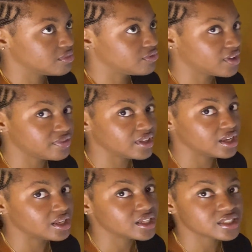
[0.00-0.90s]

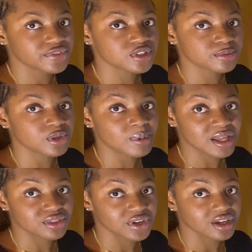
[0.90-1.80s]
15 is divisible by
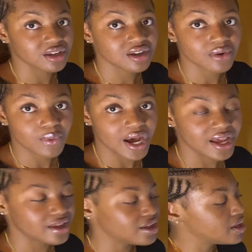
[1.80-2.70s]
3.
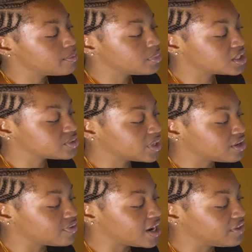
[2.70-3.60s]
Why? Because we can
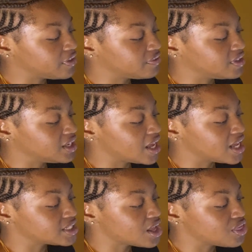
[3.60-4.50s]
write 15
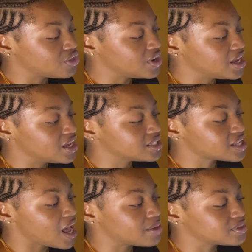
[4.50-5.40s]
as 3
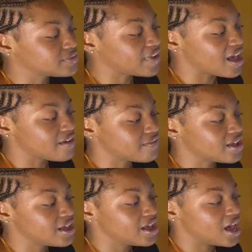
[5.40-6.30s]
times 5.
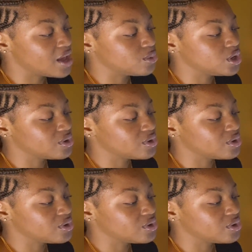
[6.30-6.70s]
And we know